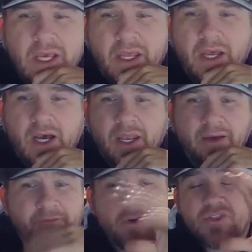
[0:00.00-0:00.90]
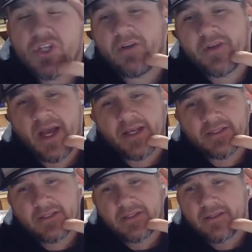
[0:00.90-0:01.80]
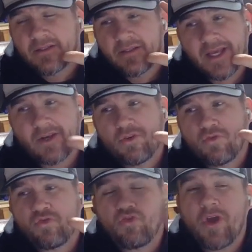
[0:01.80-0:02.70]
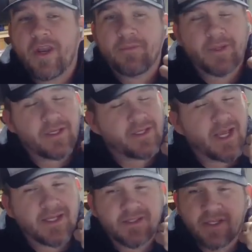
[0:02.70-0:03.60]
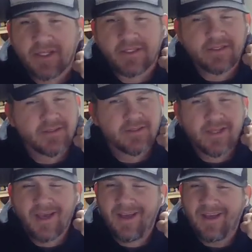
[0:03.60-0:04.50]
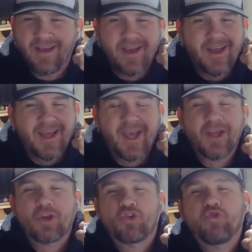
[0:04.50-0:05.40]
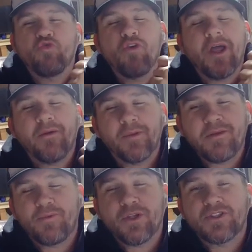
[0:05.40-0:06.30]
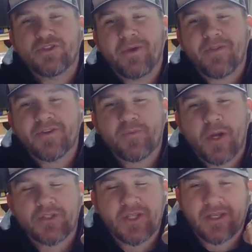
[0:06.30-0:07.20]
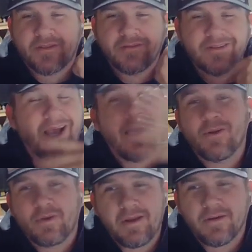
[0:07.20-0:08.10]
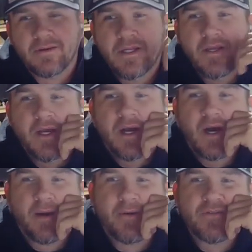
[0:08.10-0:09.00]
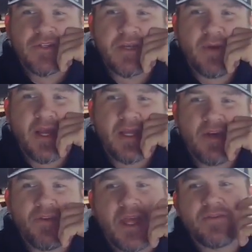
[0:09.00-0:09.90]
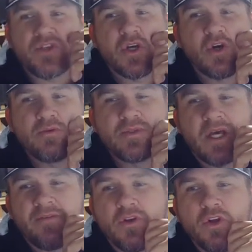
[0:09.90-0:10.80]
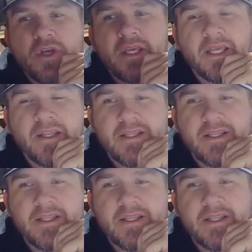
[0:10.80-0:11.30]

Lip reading: Now, first off, guys, guys, look at this. Incredibly bullish about this project. I don't care. But if you see right here, they have JOBEs. If you're looking into the